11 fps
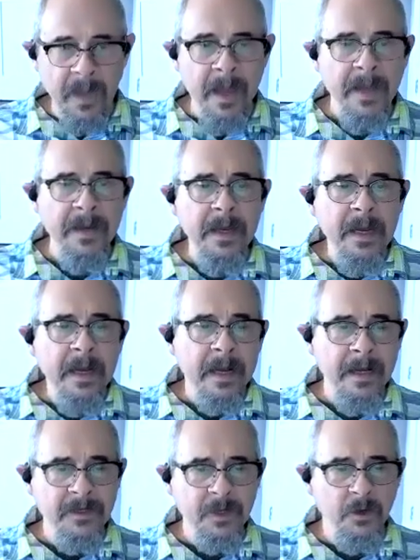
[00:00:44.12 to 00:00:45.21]
And
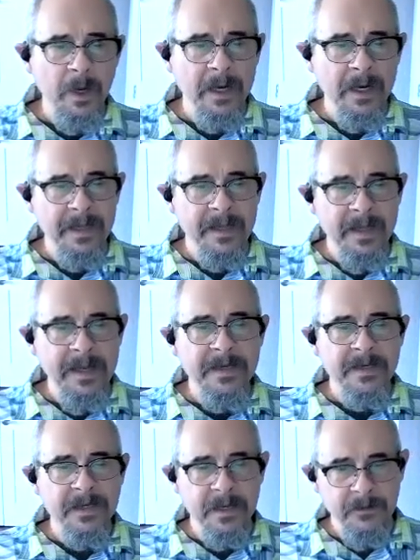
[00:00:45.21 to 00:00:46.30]
consequently,
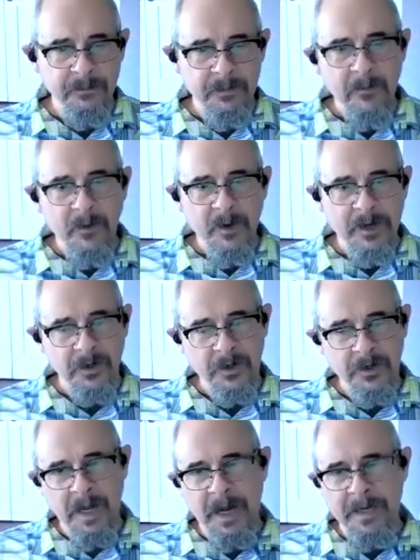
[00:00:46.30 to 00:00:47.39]
these memories are
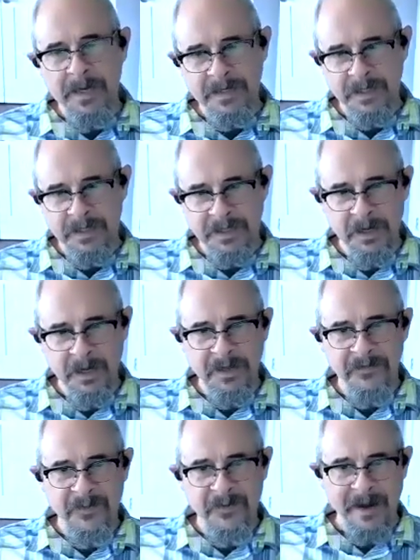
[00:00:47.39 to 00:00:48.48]
not
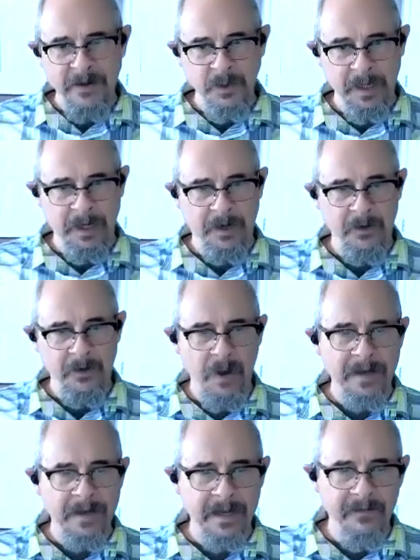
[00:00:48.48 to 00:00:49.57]
necessarily factually
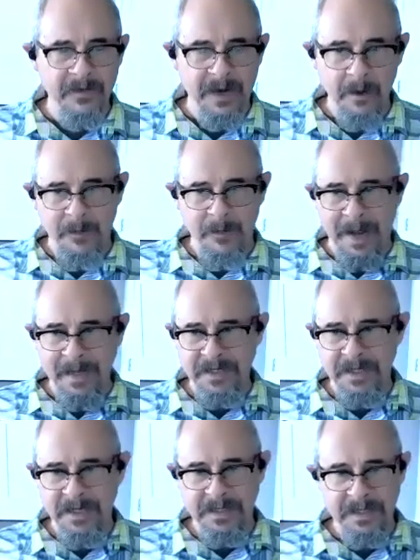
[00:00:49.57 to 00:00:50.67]
correct given our
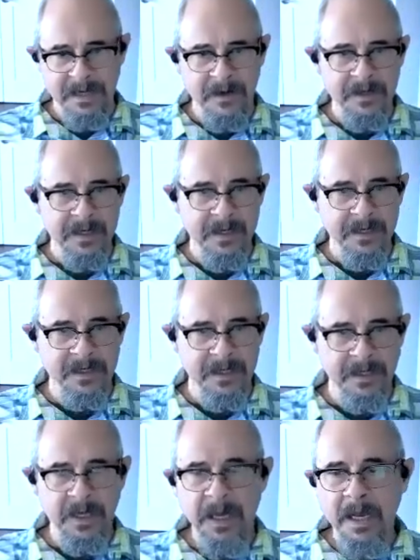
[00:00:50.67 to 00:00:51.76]
biases and our
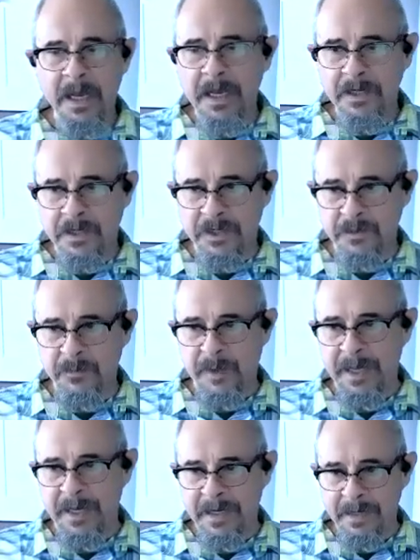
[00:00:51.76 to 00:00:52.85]
tendencies to
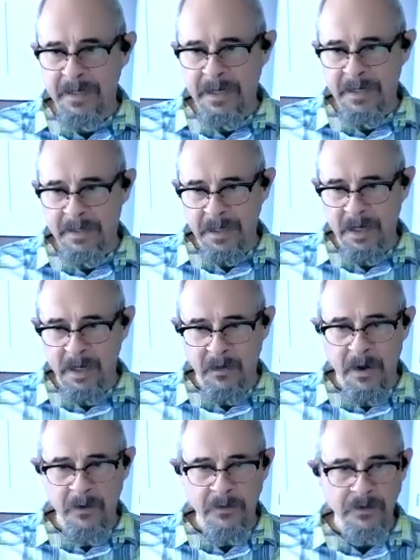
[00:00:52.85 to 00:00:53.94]
spin and
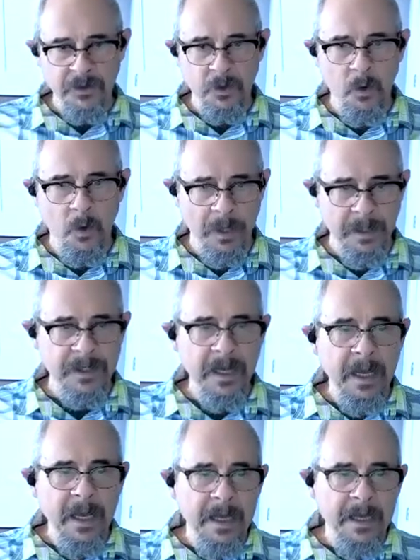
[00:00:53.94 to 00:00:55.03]
color our own stories.
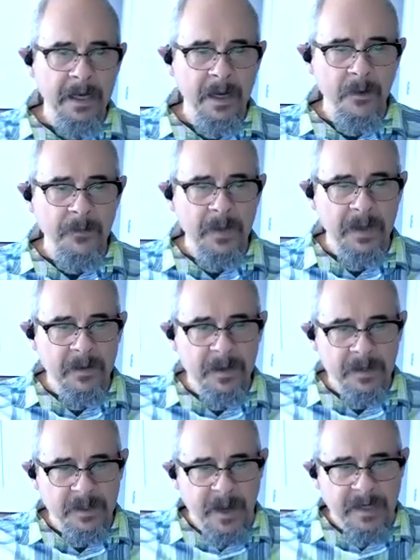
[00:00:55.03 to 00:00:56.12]
You know,
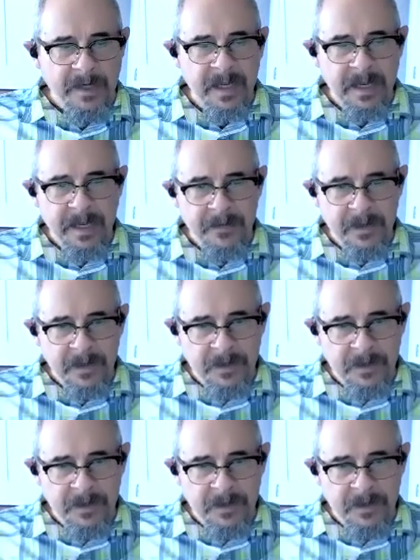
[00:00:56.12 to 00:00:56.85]
especially